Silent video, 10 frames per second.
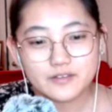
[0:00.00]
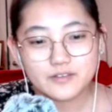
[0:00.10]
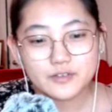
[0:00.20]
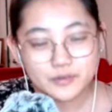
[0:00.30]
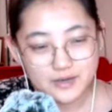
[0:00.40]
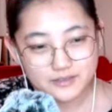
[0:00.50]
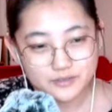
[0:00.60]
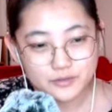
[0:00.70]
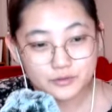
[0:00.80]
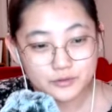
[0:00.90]

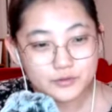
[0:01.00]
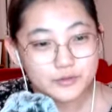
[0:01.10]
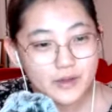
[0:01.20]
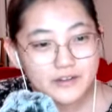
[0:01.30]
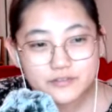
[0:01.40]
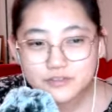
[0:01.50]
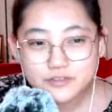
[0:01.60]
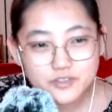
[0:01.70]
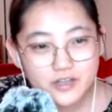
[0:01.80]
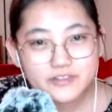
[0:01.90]
director or whoever
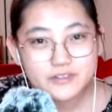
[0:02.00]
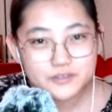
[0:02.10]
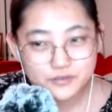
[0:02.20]
shot this